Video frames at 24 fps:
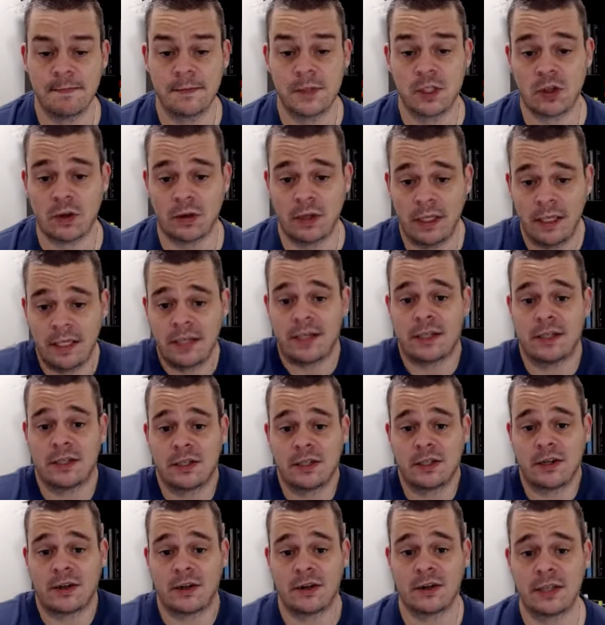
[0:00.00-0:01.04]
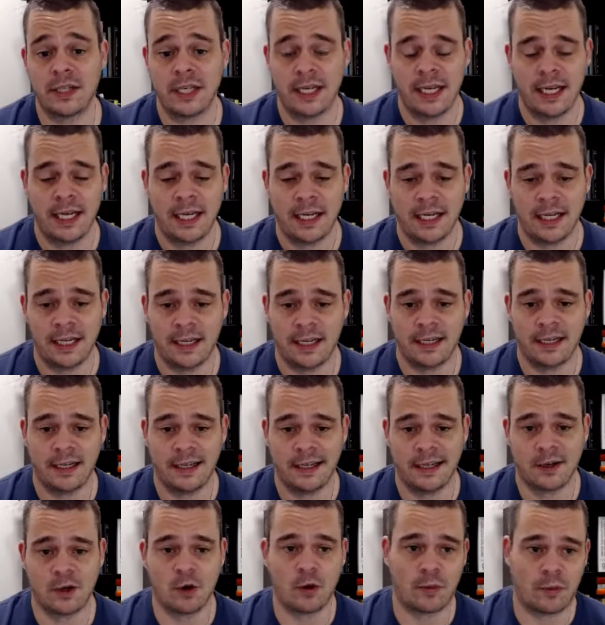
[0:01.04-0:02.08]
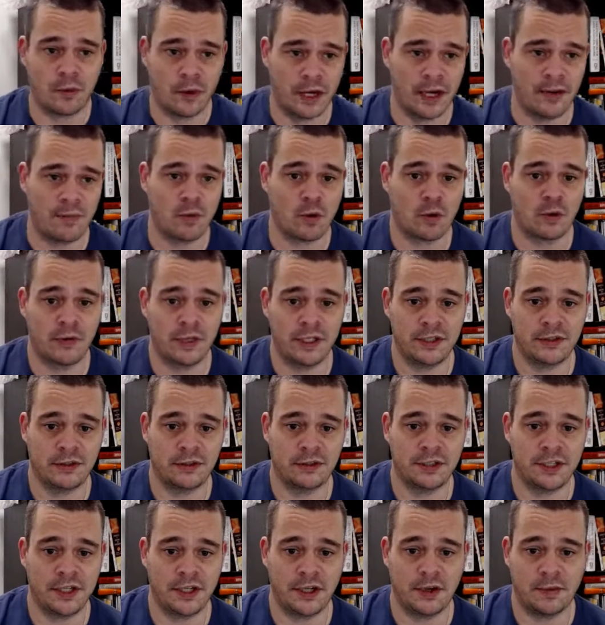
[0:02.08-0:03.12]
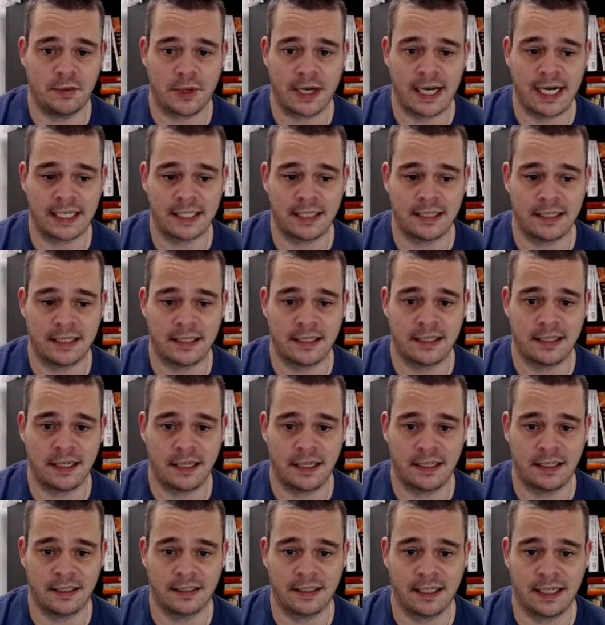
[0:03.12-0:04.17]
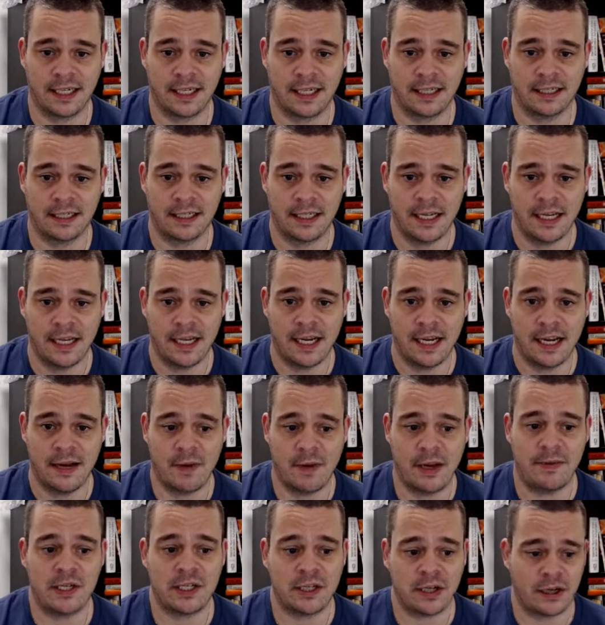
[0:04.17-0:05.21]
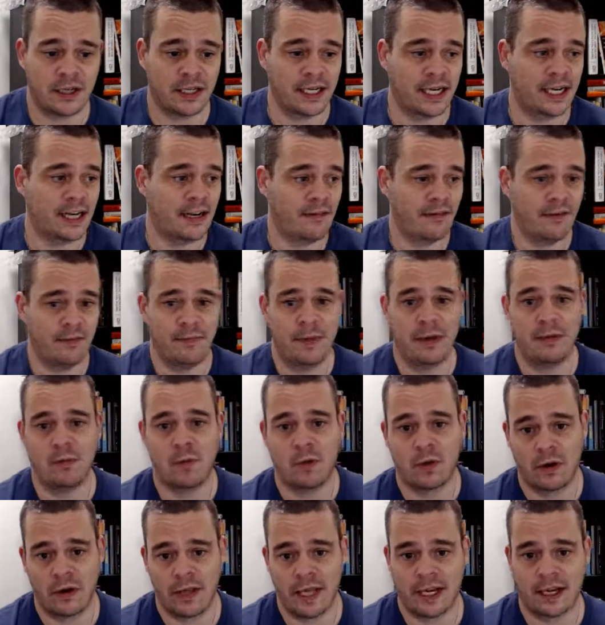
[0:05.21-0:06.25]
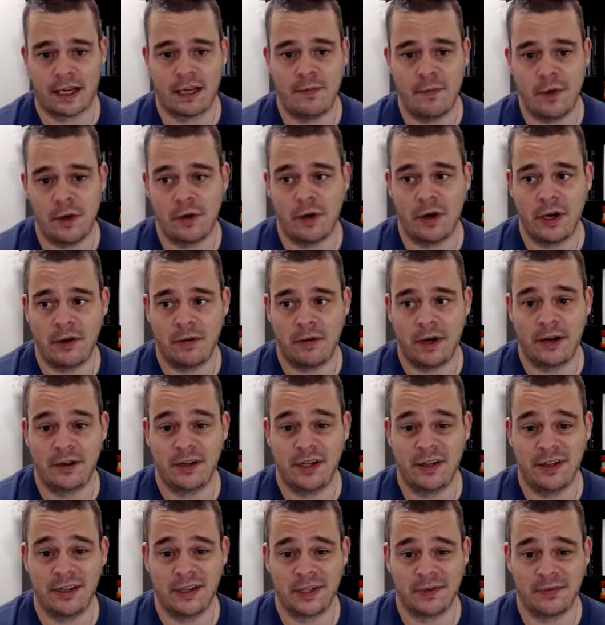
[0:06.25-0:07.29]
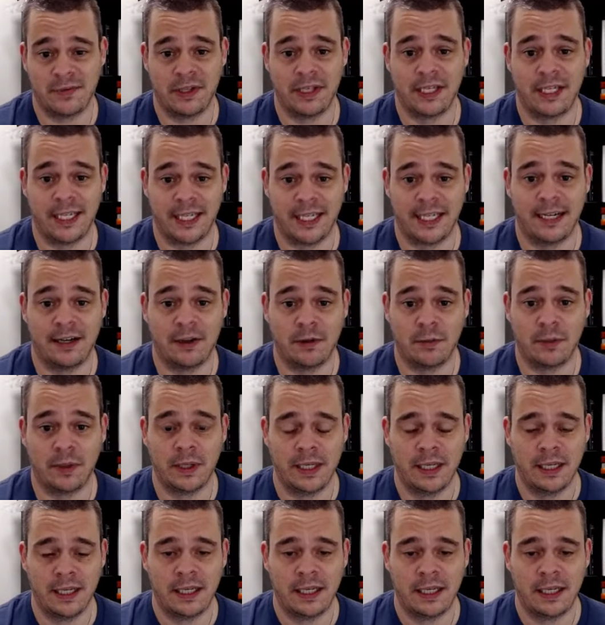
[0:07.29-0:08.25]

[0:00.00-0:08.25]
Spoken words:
so that you can start incorporating more research into your practice, and maybe start to have a bit more of that community around you that's really going to help